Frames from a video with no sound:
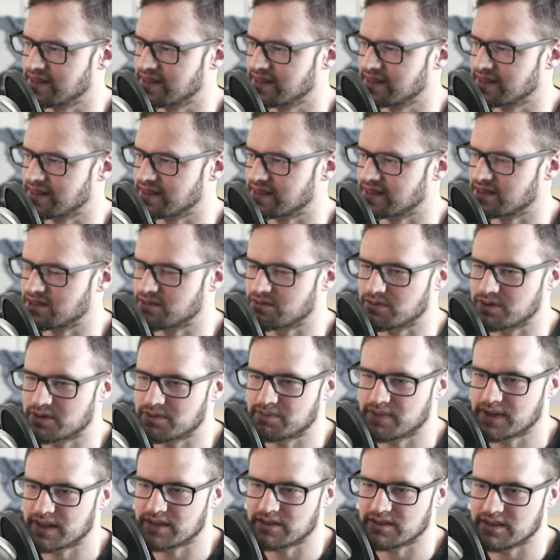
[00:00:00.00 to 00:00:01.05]
It's like so much
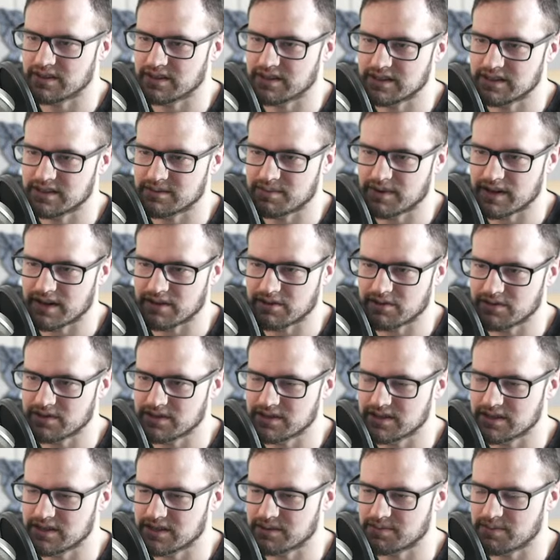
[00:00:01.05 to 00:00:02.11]
bigger than the spark. Or is
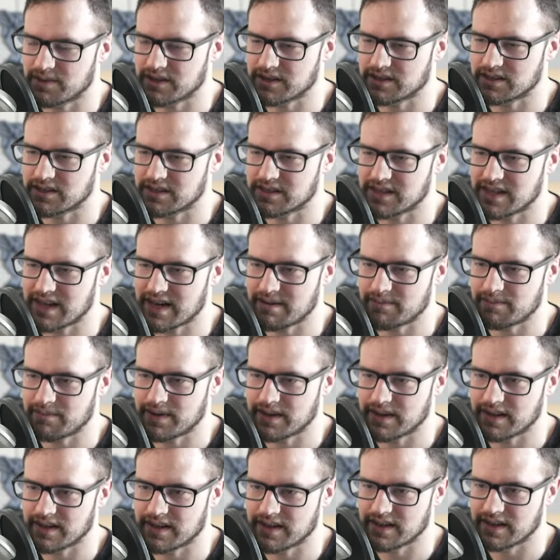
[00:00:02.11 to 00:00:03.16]
the spark just that
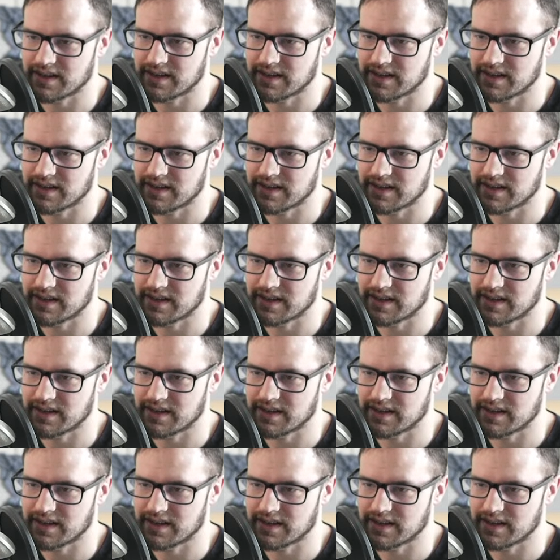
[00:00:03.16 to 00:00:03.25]
big?